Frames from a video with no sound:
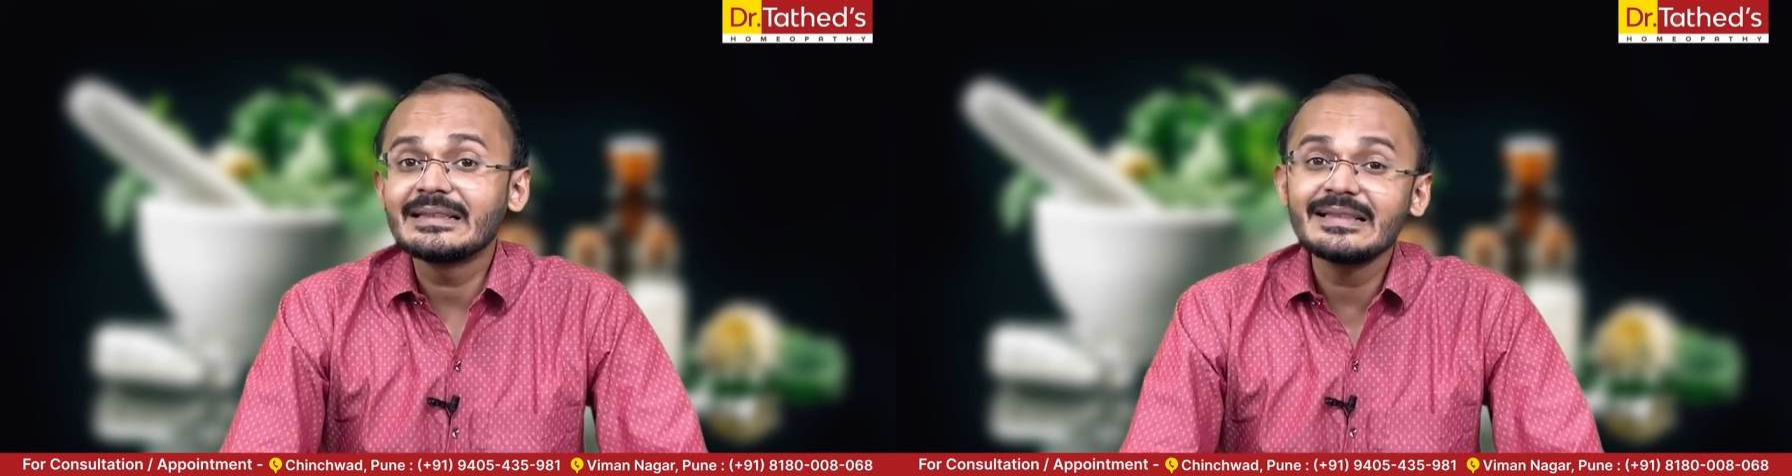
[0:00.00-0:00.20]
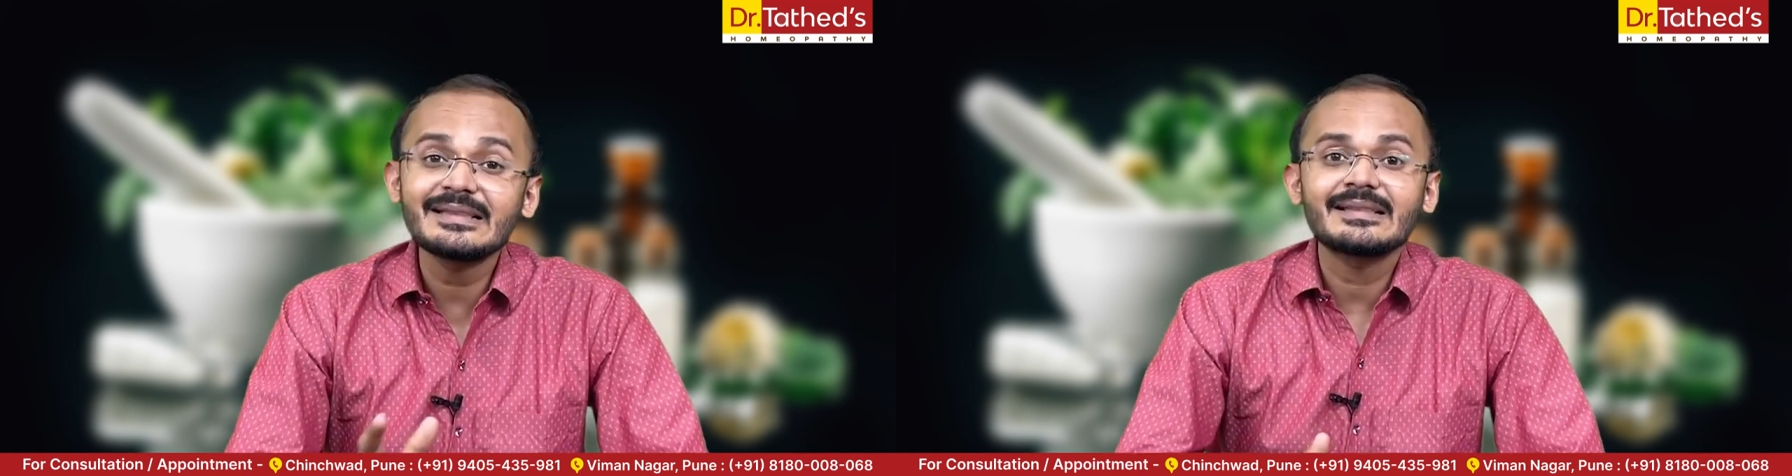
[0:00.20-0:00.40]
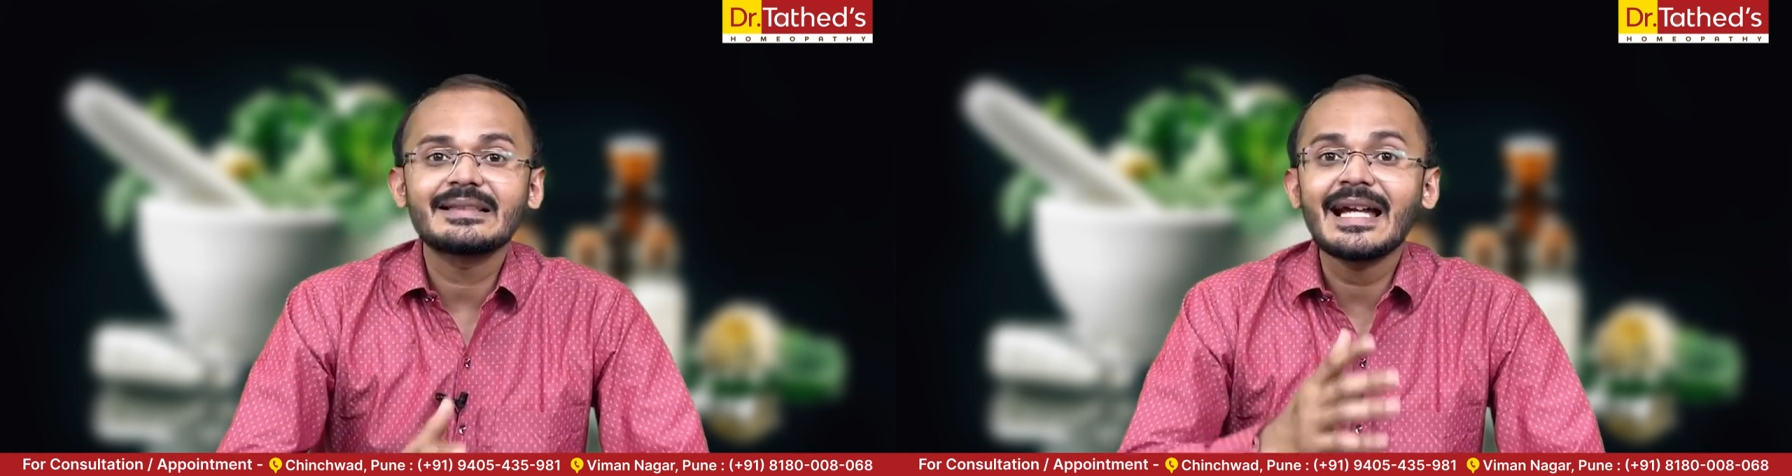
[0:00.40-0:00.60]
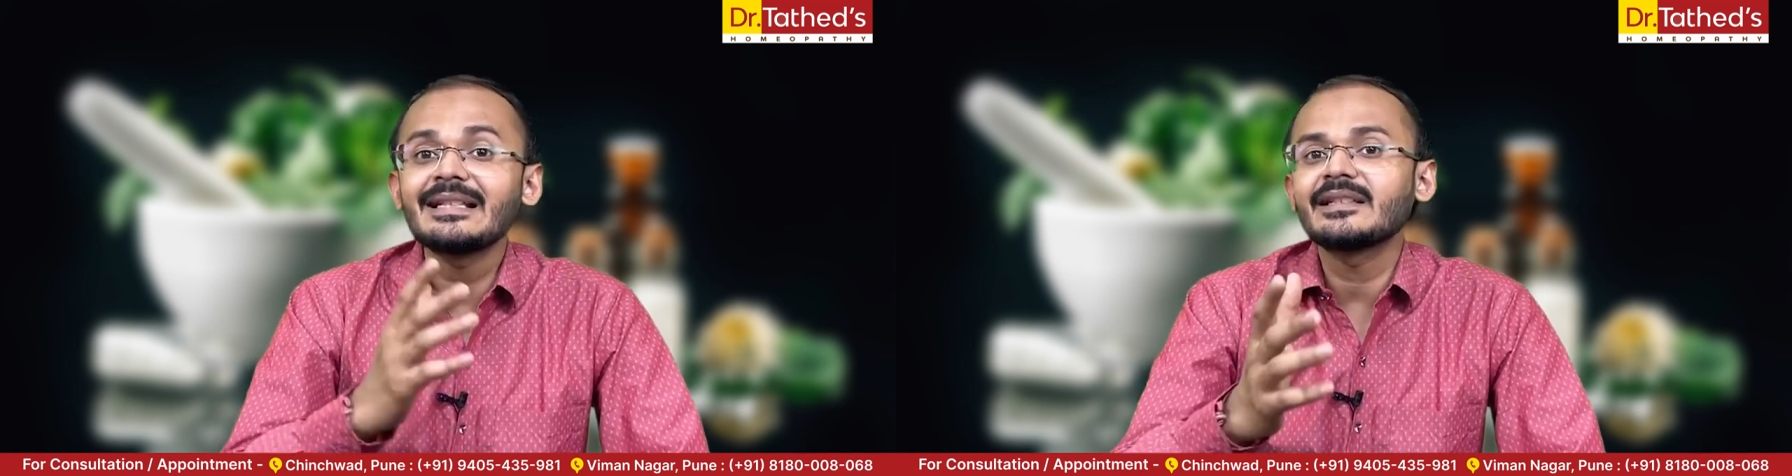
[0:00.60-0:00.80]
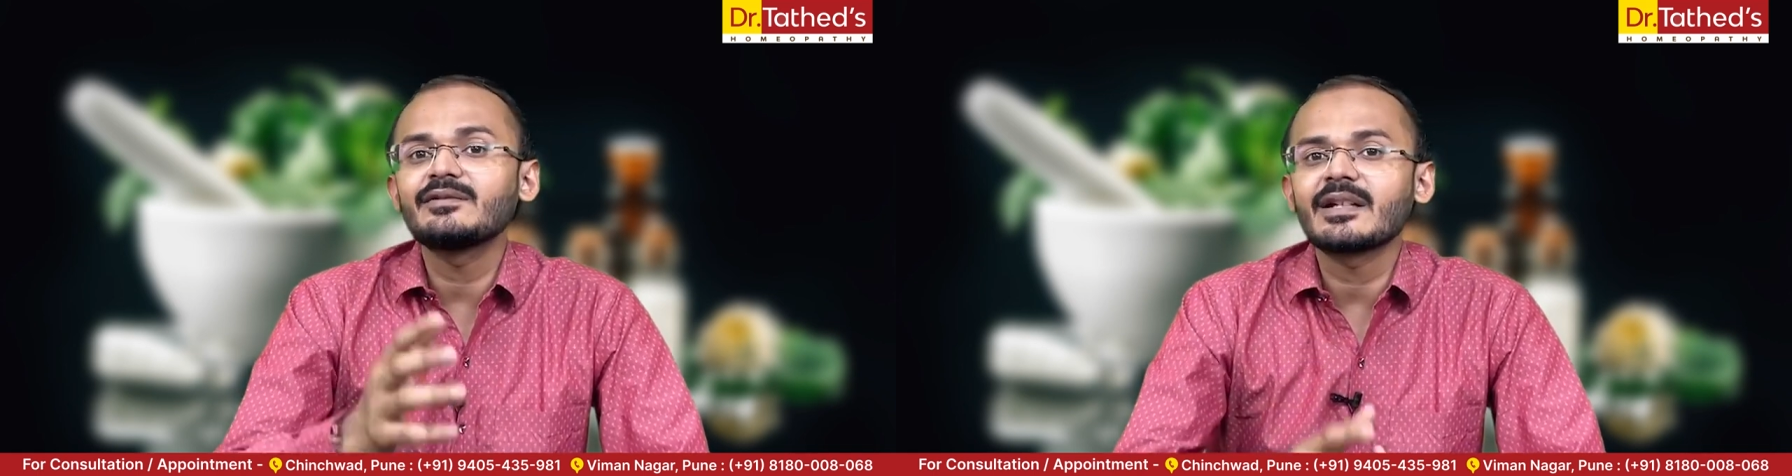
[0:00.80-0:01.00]
this
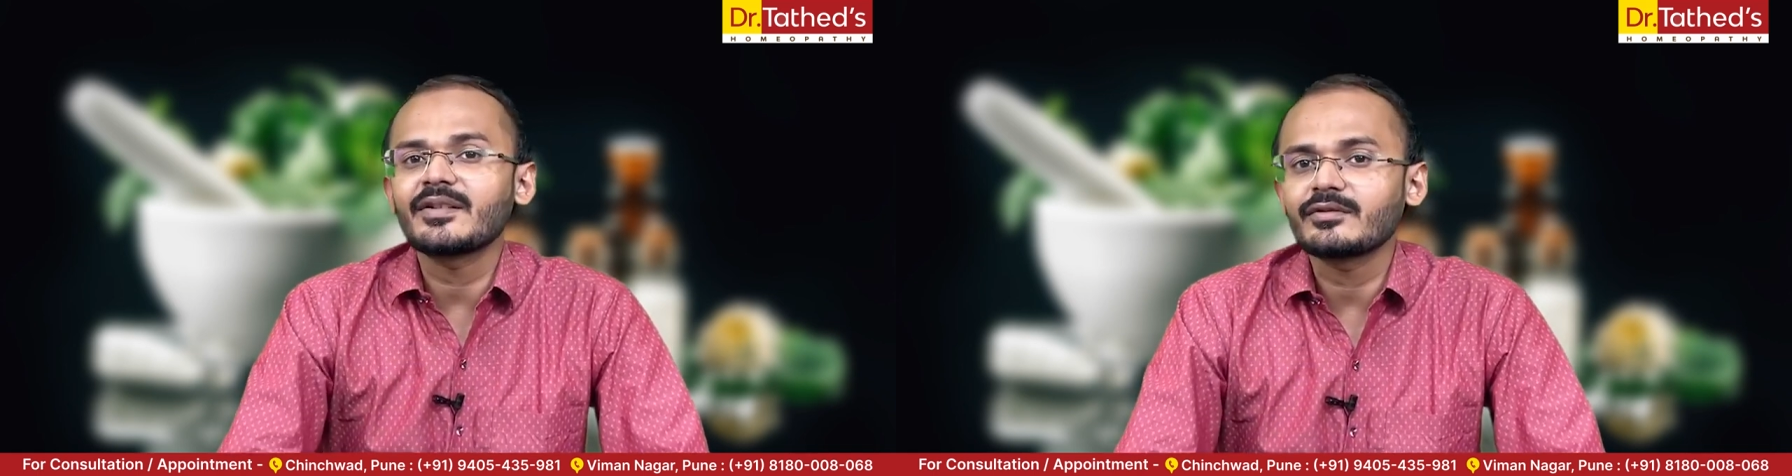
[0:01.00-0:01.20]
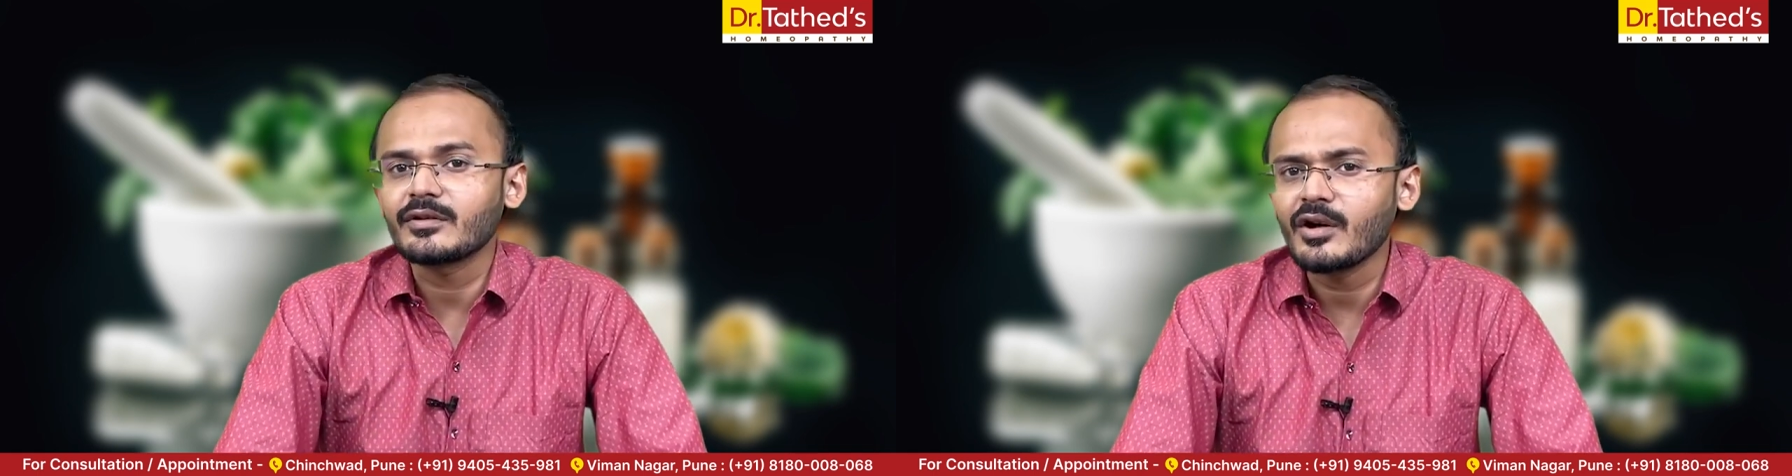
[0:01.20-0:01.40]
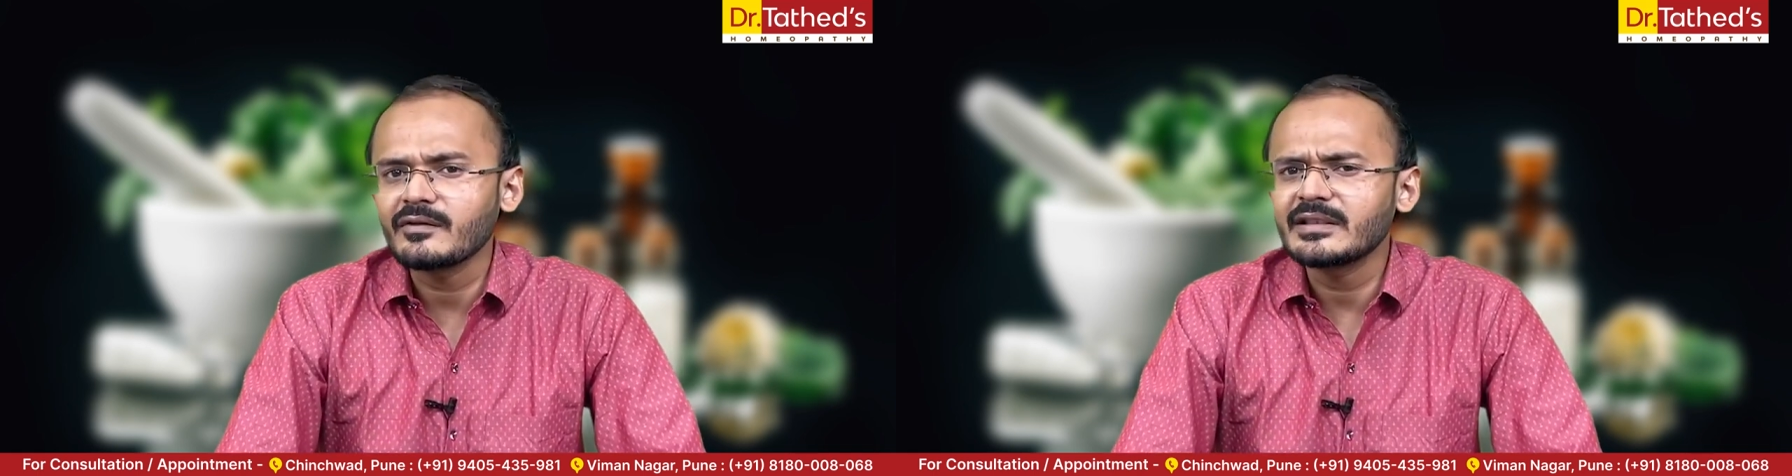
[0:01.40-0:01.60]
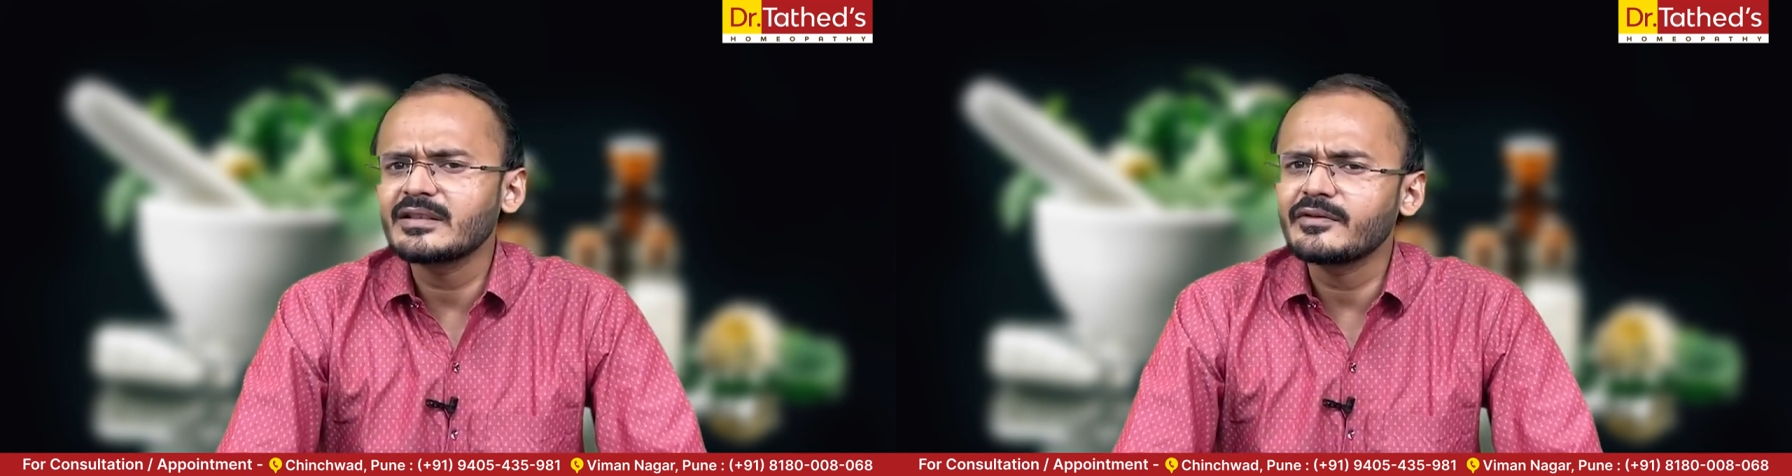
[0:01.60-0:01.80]
can give rise to the conflict.